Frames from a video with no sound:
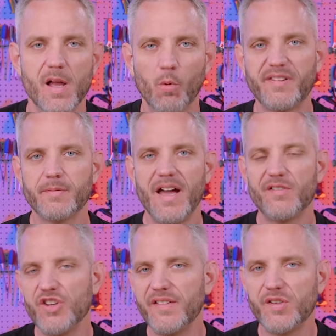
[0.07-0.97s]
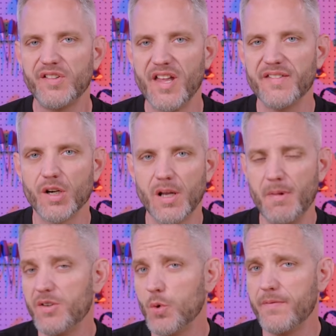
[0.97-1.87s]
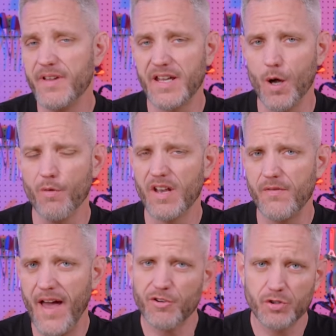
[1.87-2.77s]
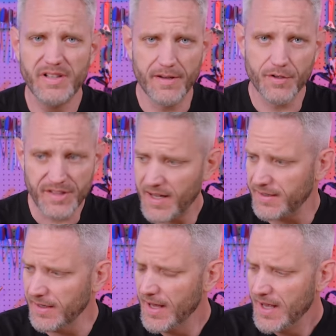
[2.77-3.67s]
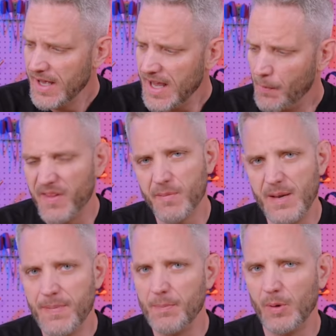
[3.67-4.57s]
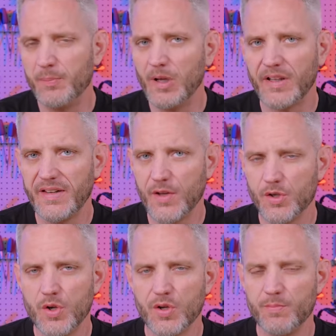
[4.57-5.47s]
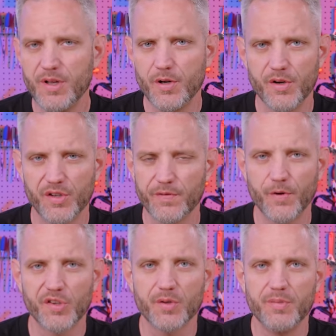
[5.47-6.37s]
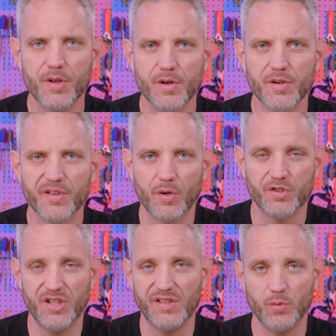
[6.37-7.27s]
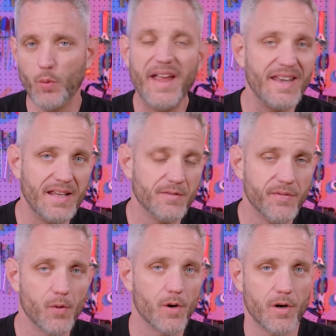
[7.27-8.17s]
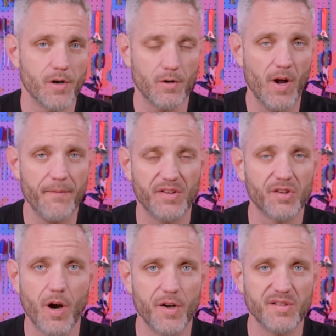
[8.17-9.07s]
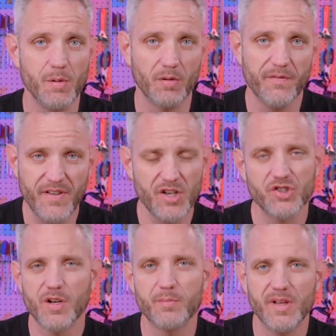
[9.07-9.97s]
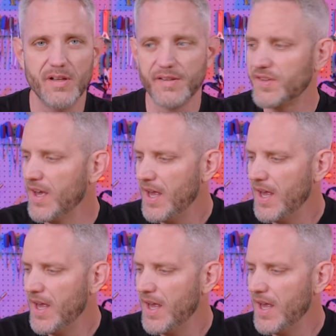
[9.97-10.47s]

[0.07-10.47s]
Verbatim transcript: What's up guys, JayzTwoCents here, and I'm gonna do a video that I've actually never done. And when there's many people building their new computers, or first computers, or just waiting for graphics cards to be able to finish their builds,